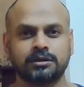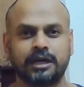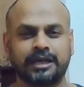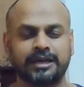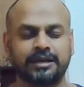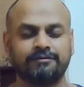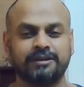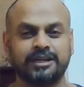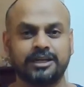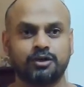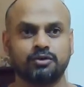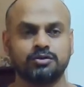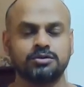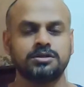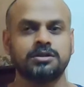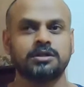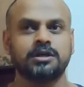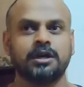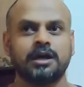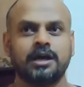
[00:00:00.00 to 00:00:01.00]
any
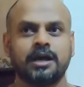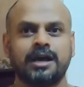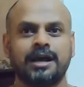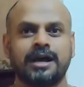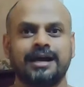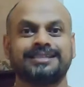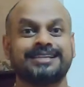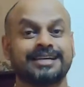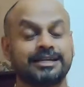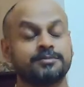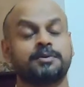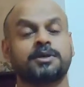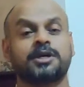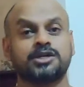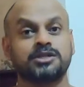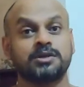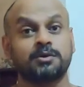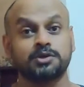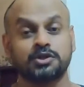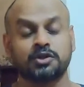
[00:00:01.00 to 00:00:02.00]
videos. Uh, that is
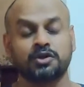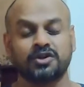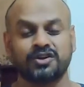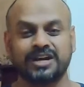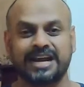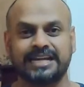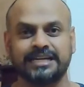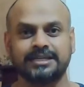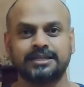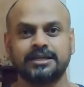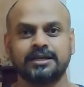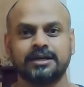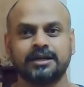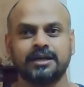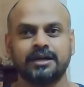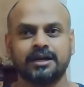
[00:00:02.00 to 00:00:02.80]
because I was on a ride.